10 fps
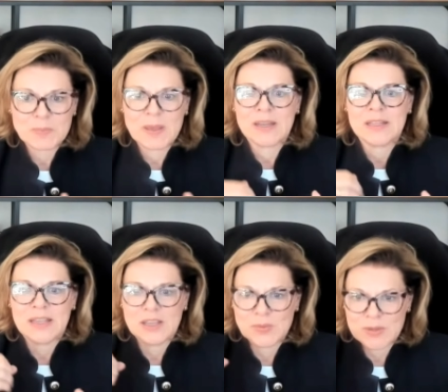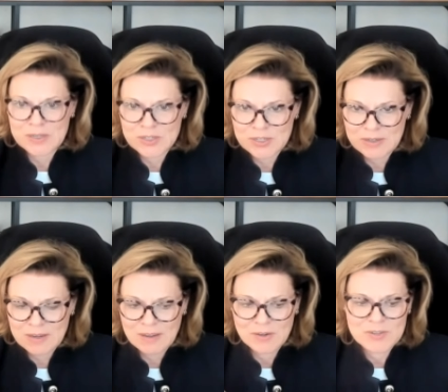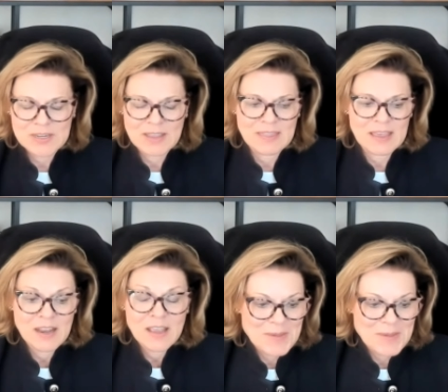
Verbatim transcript: body language and, and understand that.